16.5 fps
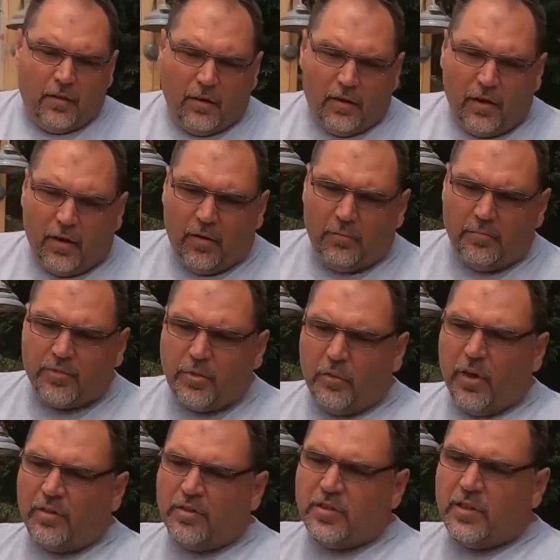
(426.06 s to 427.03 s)

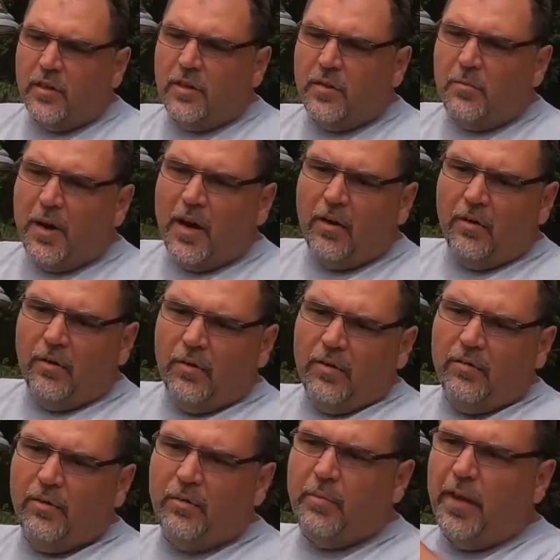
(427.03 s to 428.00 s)
So I'll start them
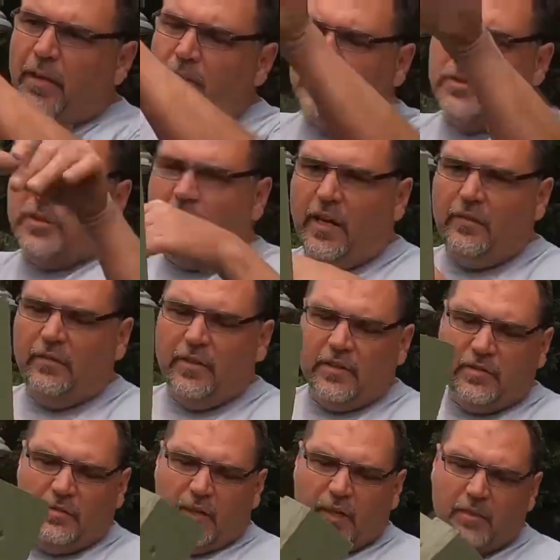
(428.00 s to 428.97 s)
out with my new
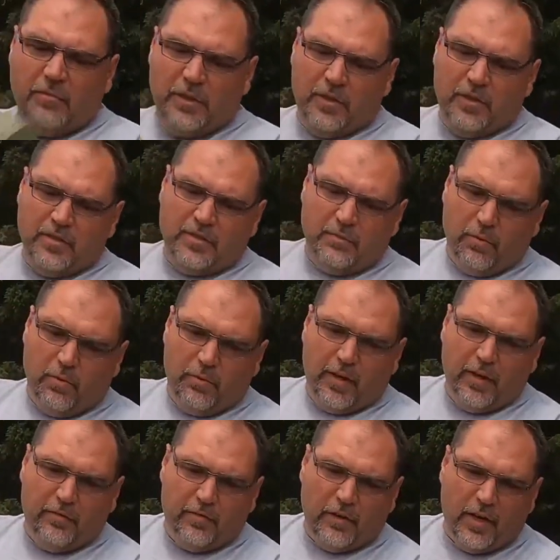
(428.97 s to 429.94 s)
stainless lid, but this is the one we
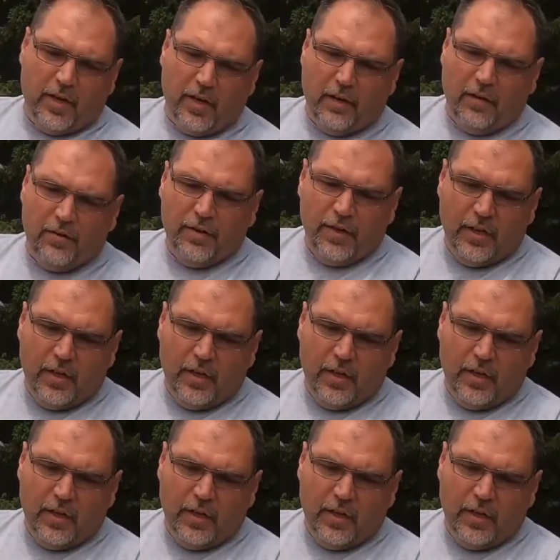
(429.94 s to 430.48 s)
have right now.